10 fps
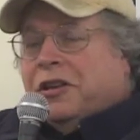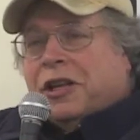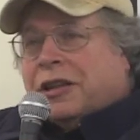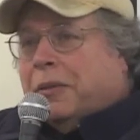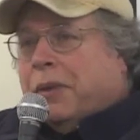
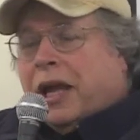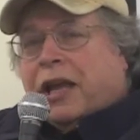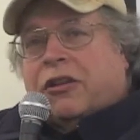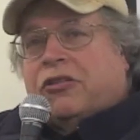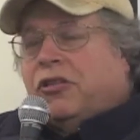Not the
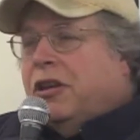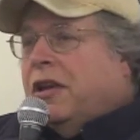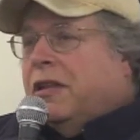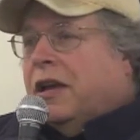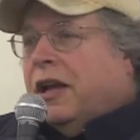banks
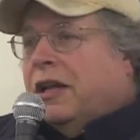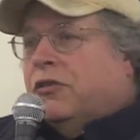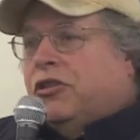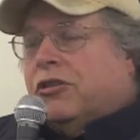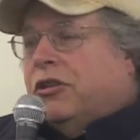that
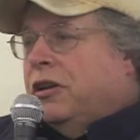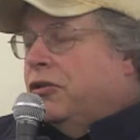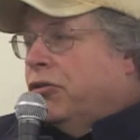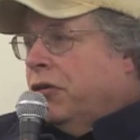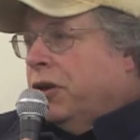got
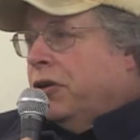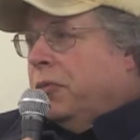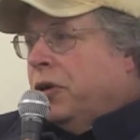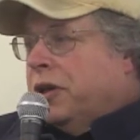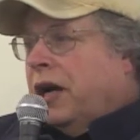16 trillion or
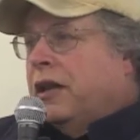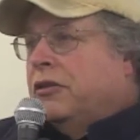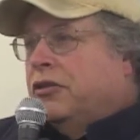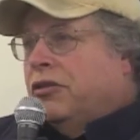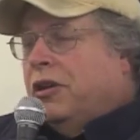more
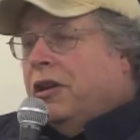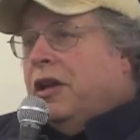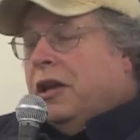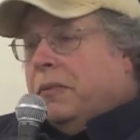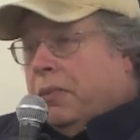dollars
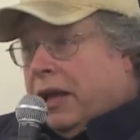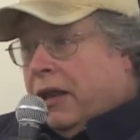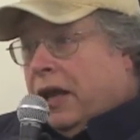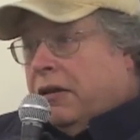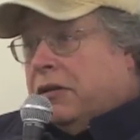in
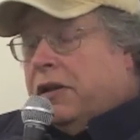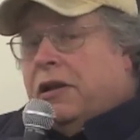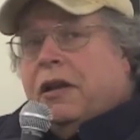bailout,